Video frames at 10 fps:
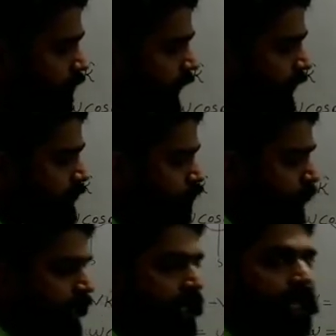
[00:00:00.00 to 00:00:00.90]
minus
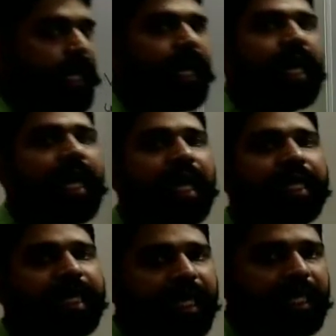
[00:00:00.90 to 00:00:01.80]
V
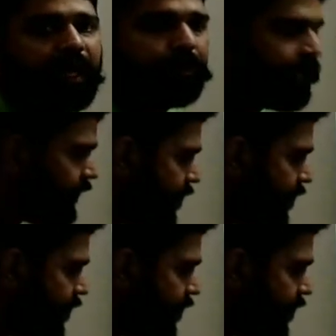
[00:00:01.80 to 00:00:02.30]
k cap.